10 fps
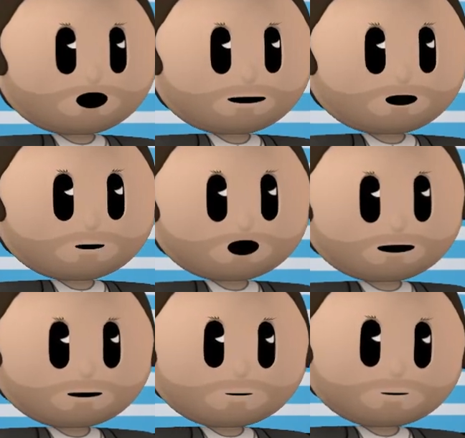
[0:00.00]
bye for
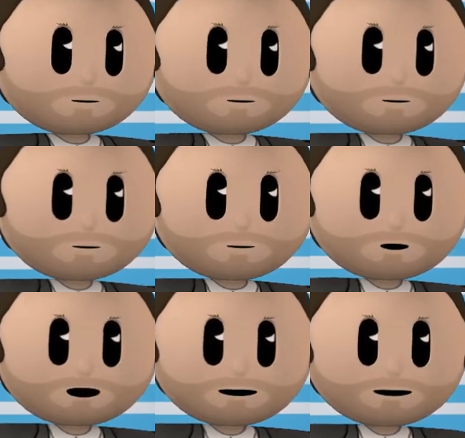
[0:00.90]
now.
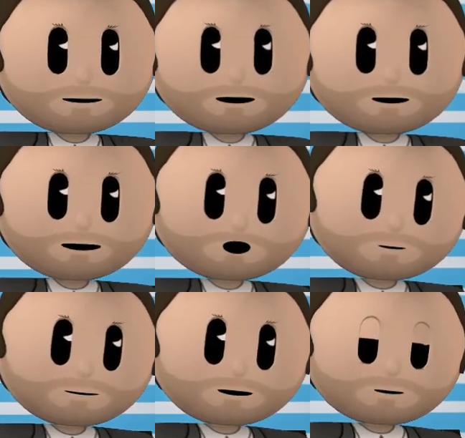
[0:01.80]
And be good to
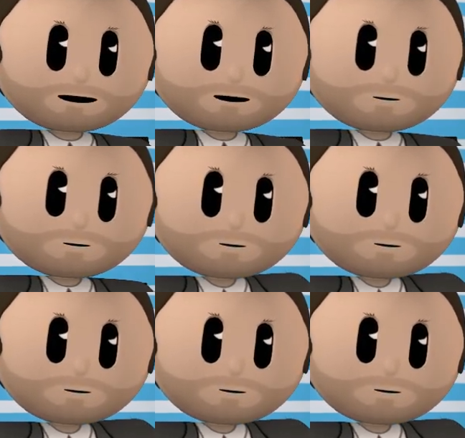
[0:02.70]
yourself.